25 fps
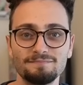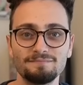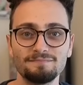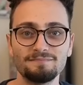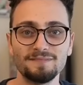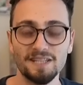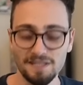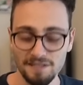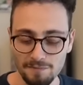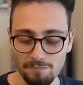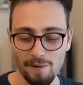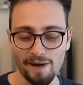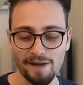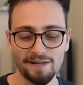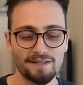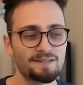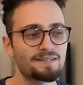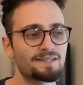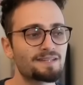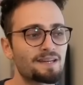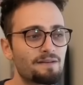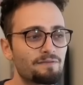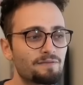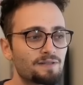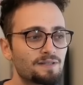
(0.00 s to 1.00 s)
It's
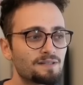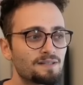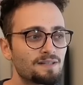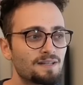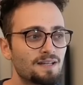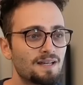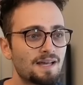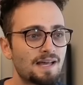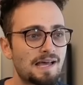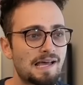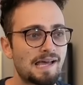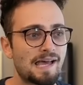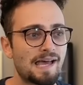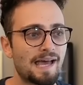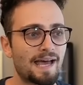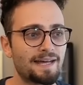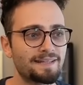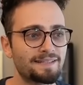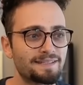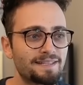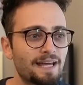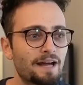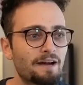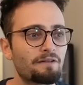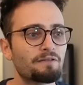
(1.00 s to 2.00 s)
minus seven.
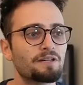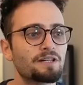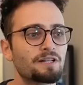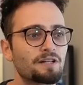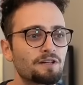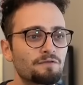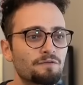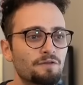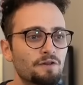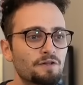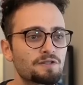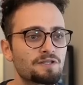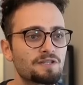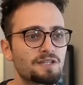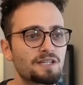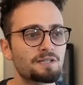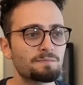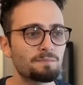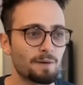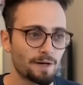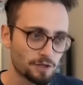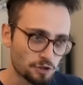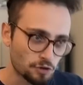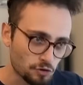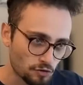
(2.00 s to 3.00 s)
And Garry converts this
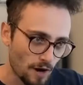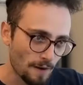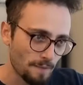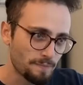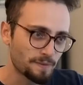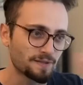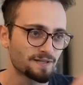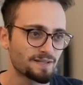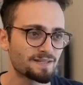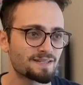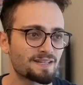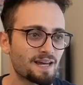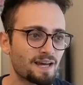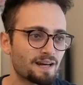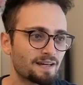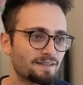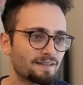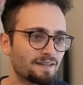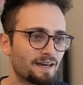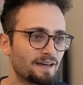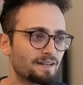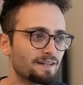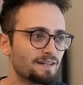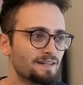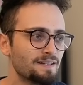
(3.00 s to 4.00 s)
by dropping the second
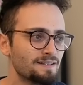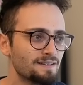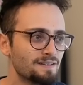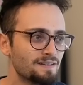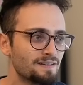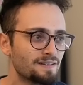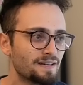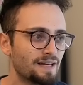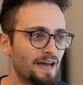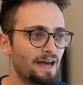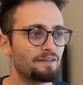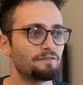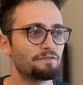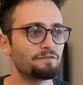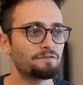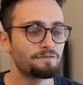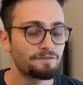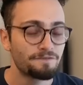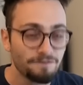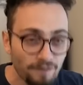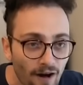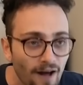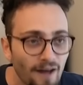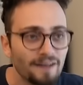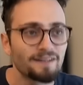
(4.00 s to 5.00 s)
knight in, and
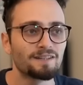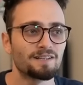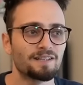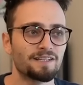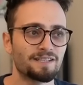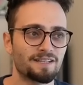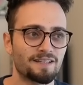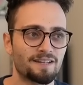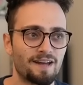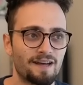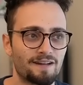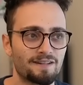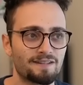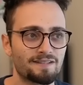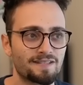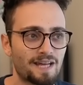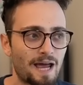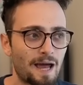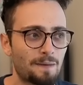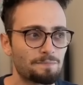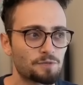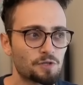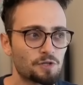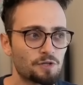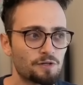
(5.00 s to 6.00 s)
finally the knight is
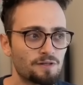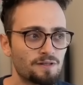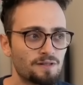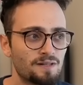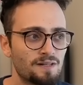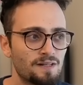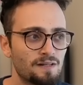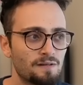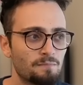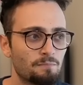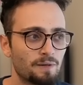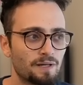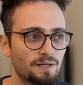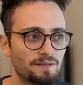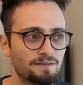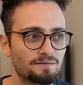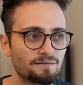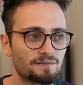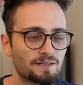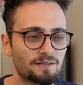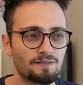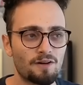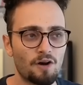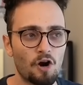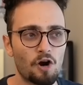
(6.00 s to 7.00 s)
captured,
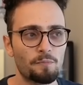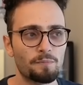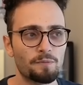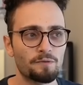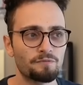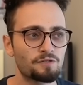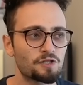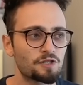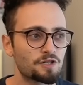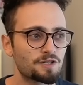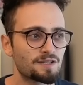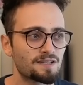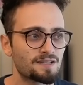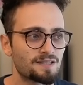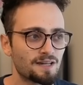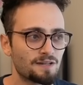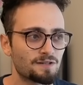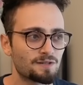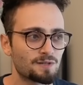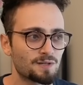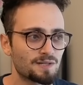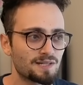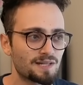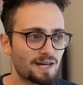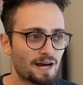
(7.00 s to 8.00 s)
but Karpov just
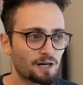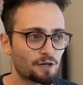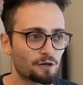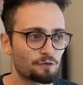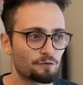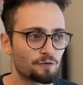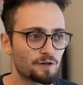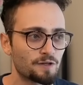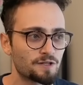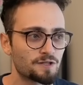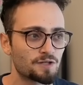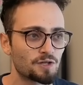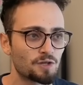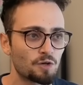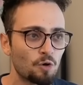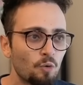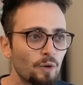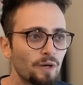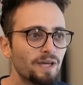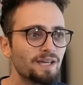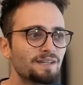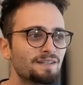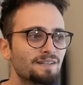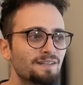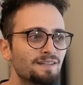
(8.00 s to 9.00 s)
decides to sacrifice the
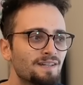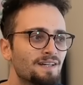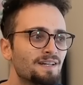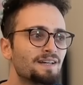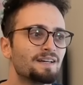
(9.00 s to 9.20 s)
queen